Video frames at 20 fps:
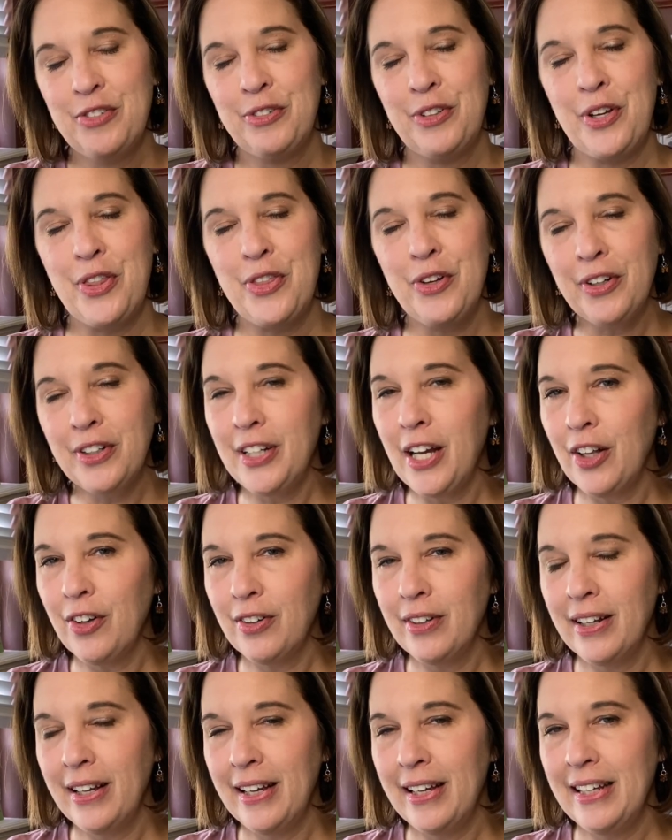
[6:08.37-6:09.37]
For a
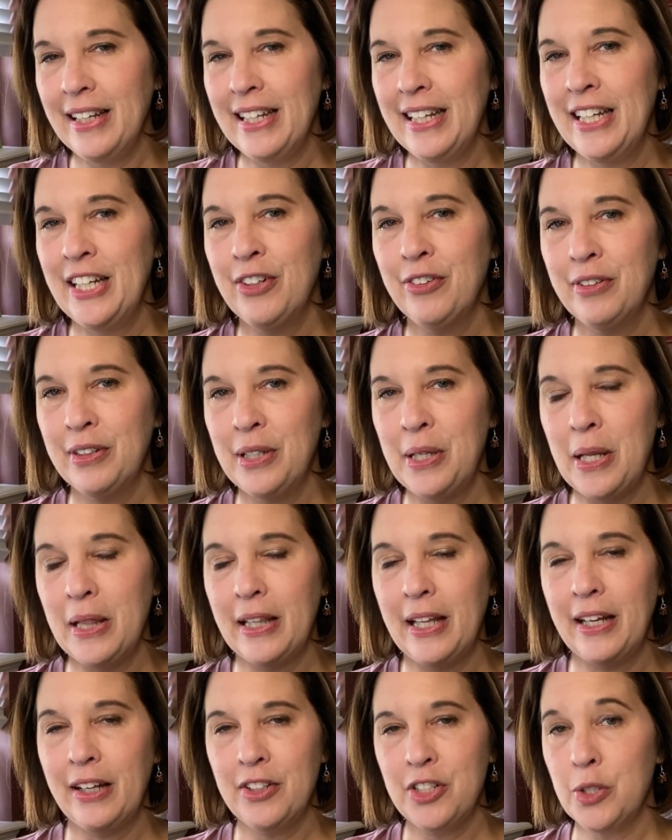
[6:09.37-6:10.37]
$30 day here in
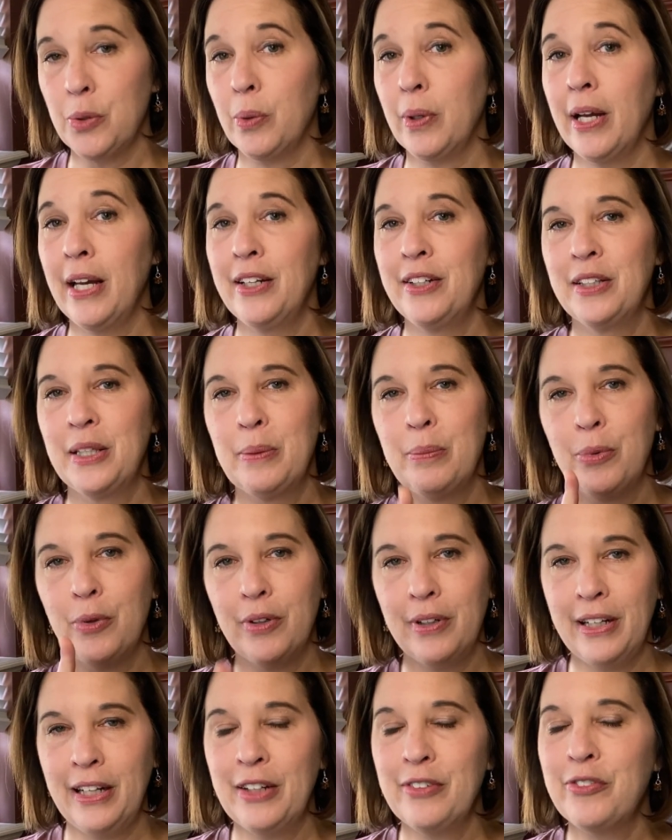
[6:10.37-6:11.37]
Lancaster, we're heading to the
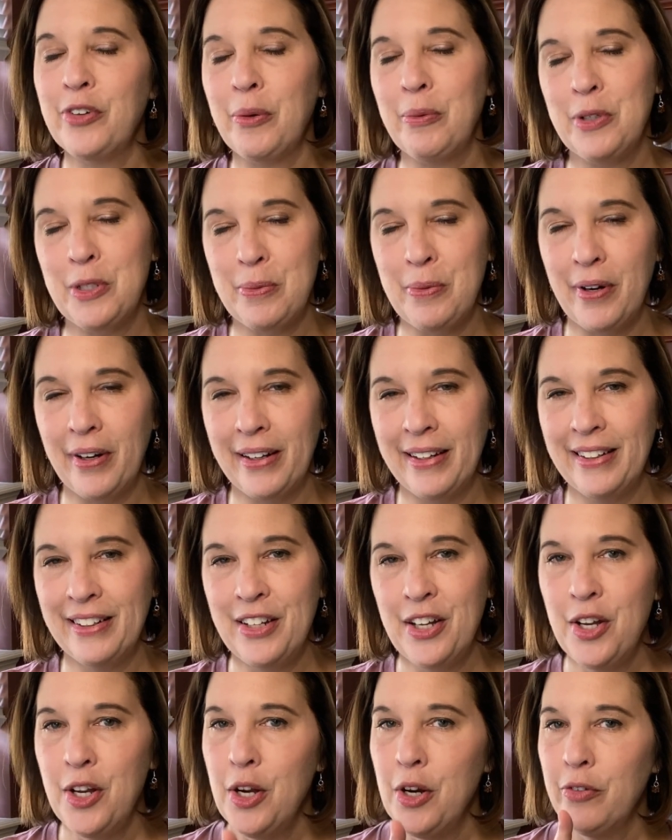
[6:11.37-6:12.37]
Bird Hand Farmers Market
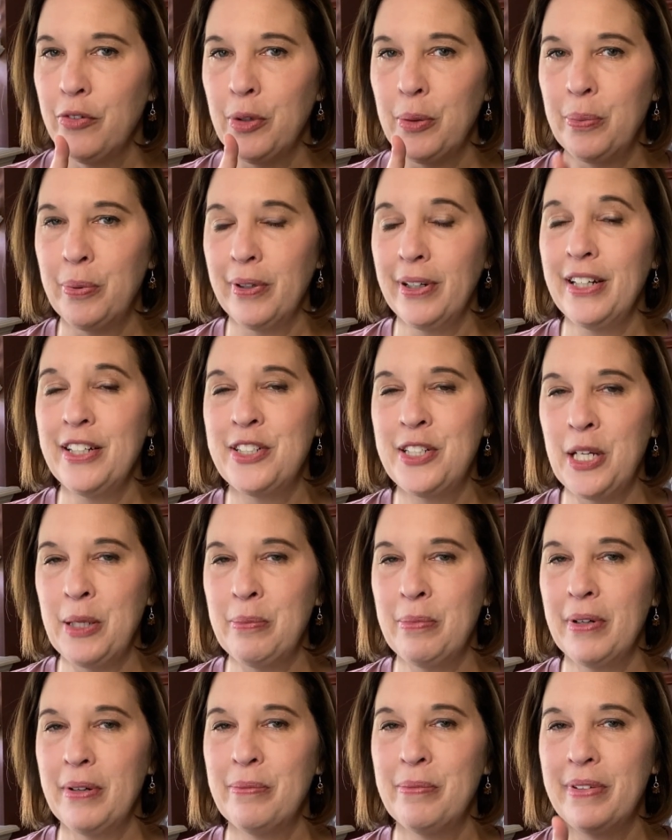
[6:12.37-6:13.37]
for a pretty
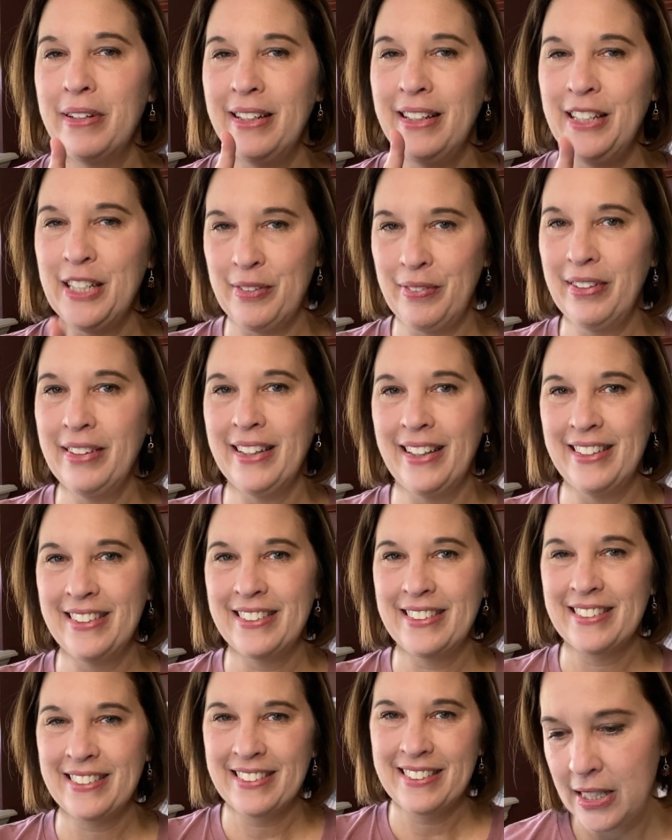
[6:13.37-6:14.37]
cheap but yummy
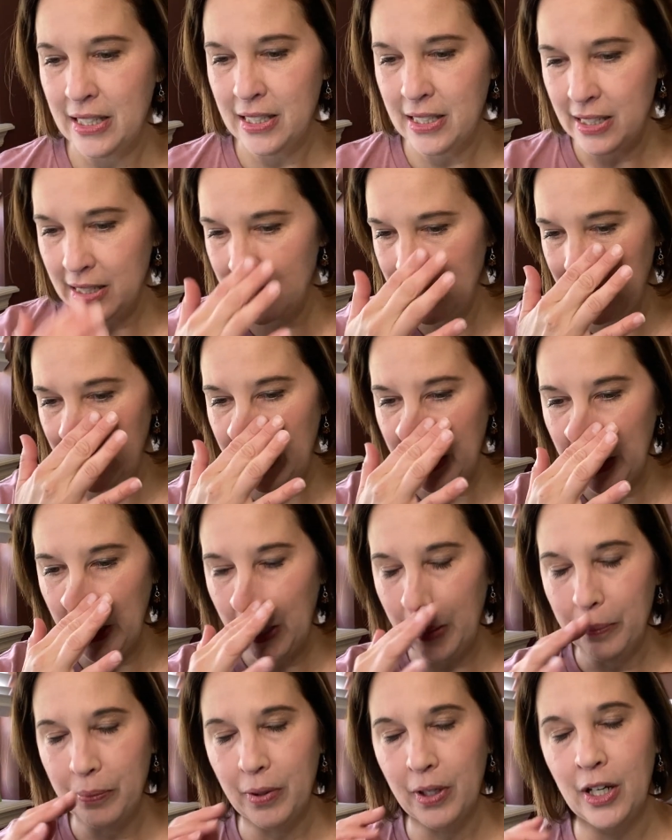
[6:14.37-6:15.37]
lunch. This is the
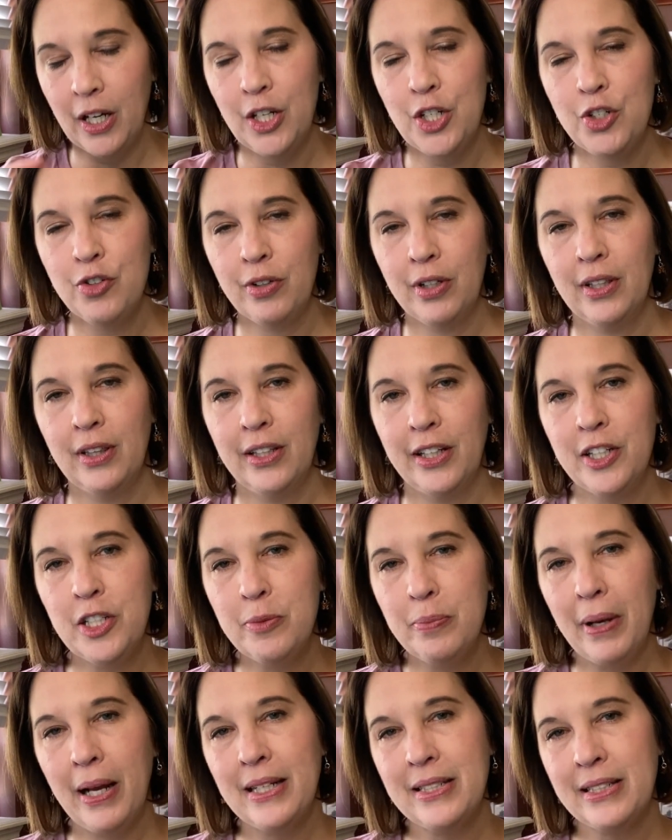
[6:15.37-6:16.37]
Country
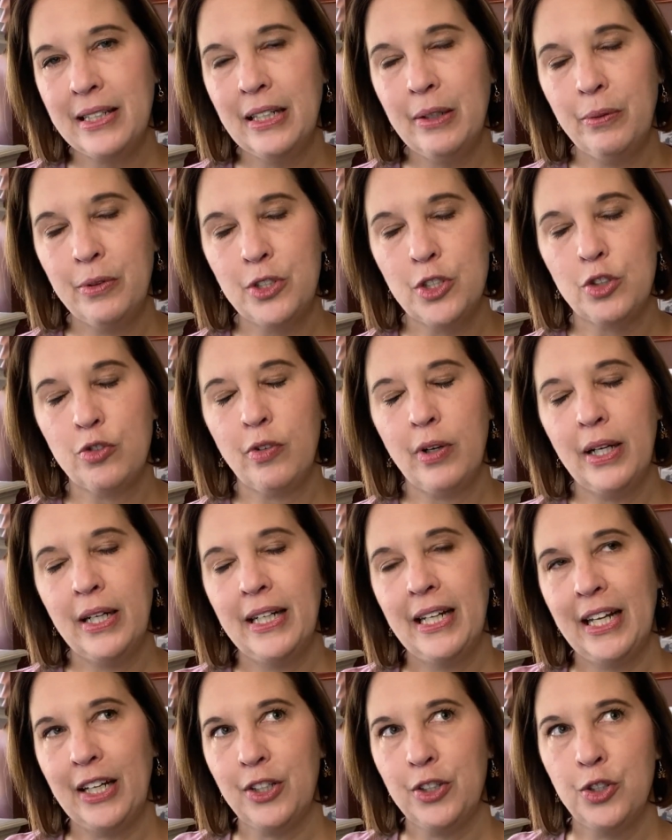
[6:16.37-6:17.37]
Lunch Basket, which is right
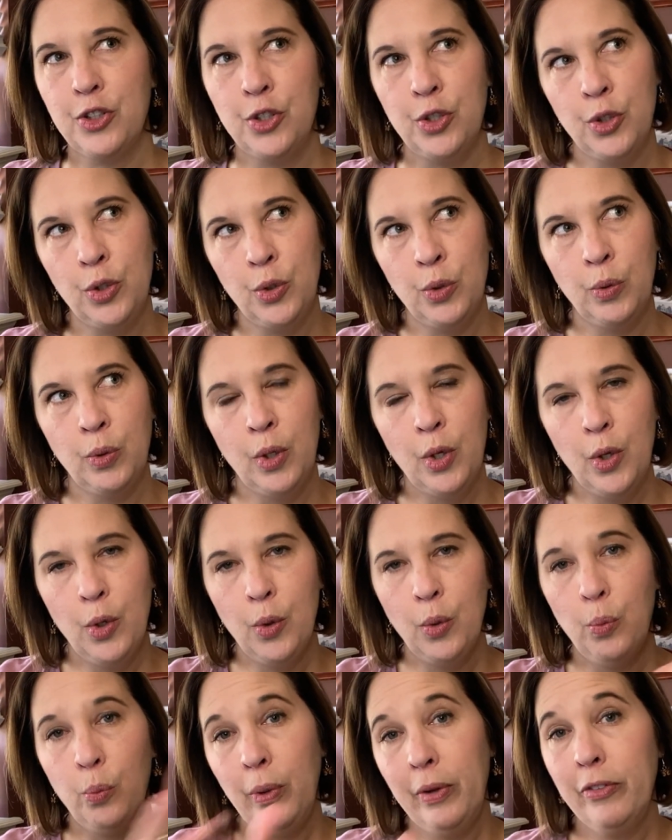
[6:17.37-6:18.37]
next to
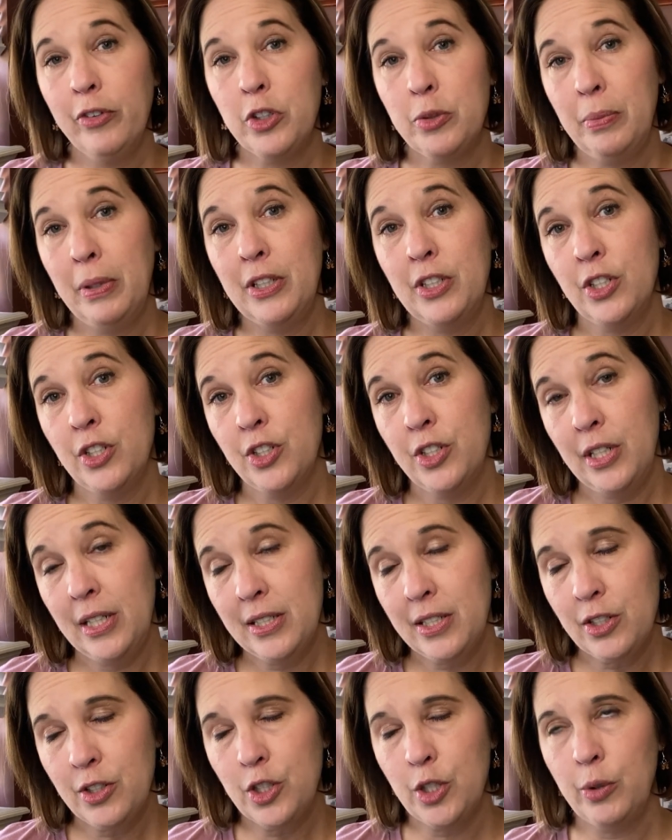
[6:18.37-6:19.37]
Weaver's Meats and
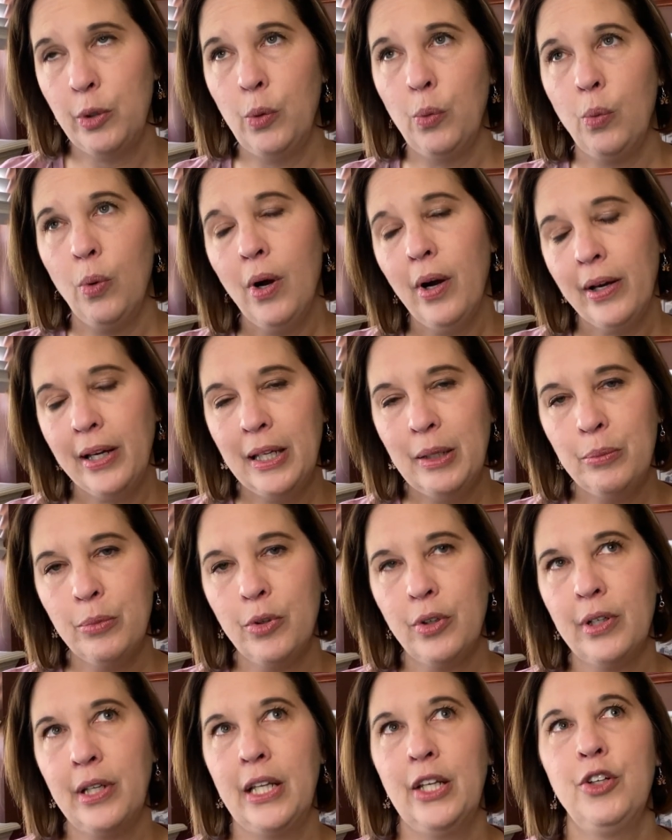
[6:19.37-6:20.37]
Cheeses. So you walk in
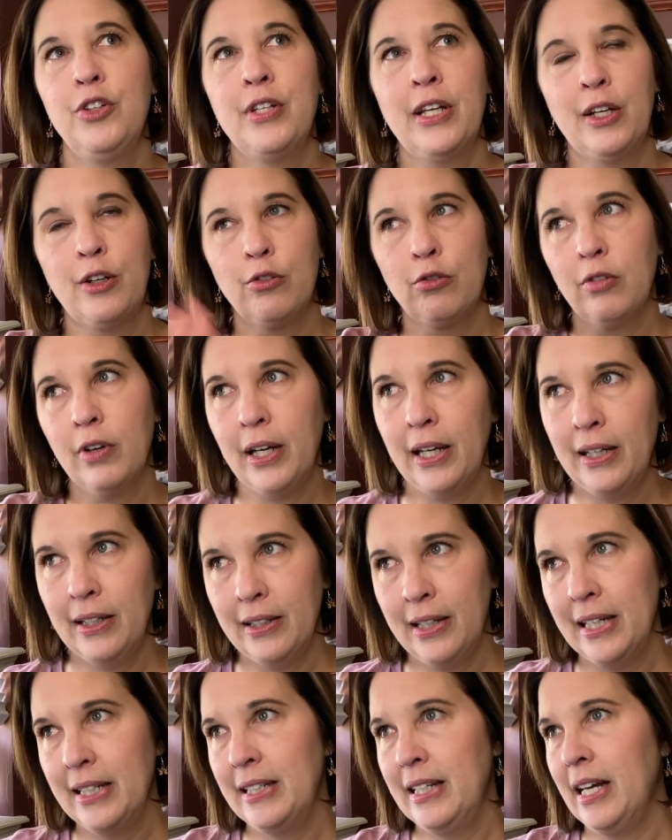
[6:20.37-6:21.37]
Bird Hand, you take a right,
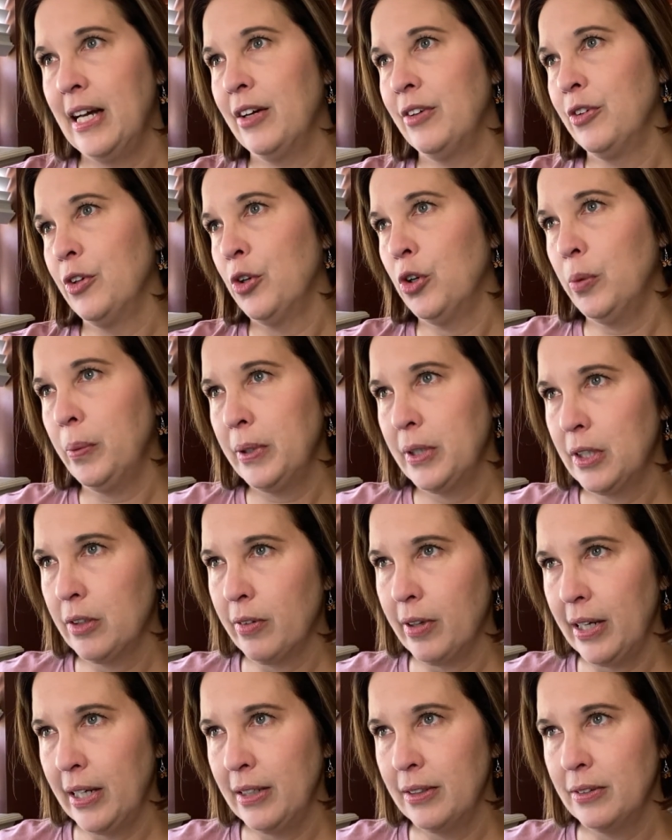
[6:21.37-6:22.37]
head down the whole way to the
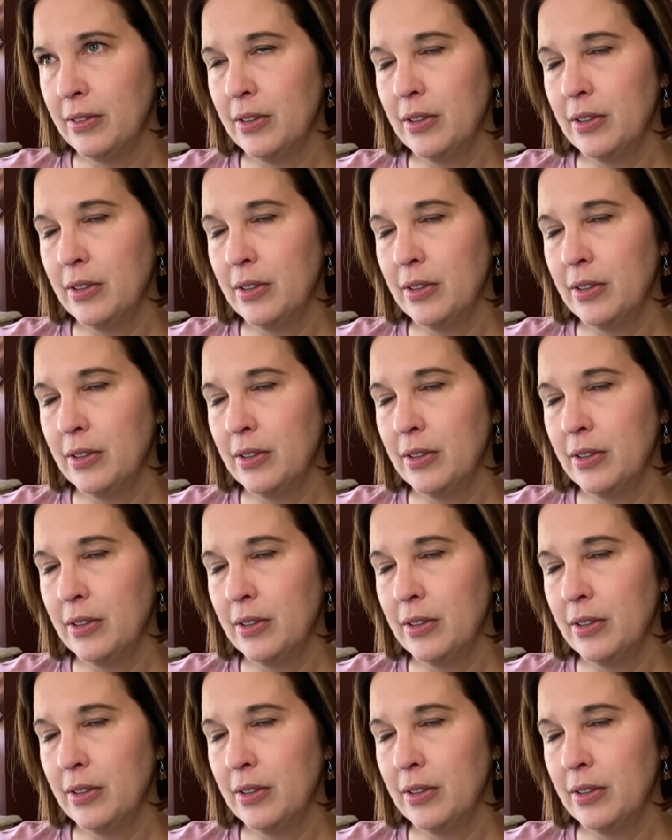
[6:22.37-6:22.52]
right.